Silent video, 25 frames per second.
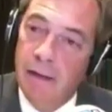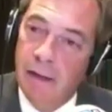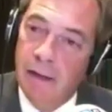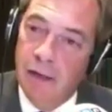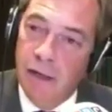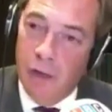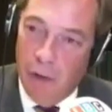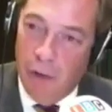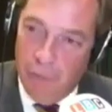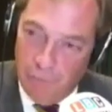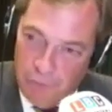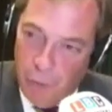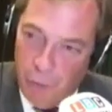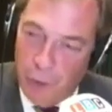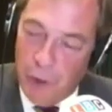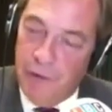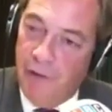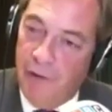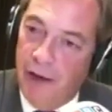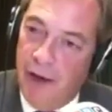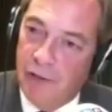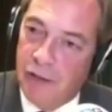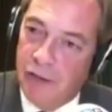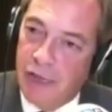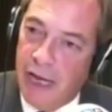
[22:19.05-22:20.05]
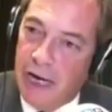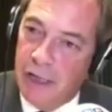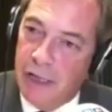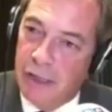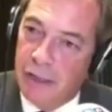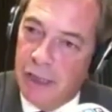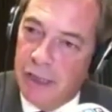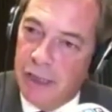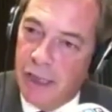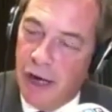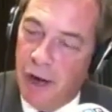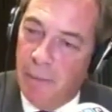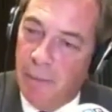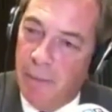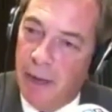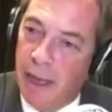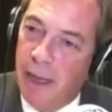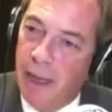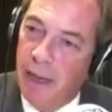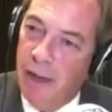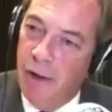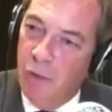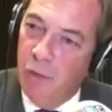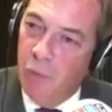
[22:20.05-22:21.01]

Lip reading: You've got 45 seconds to tell me.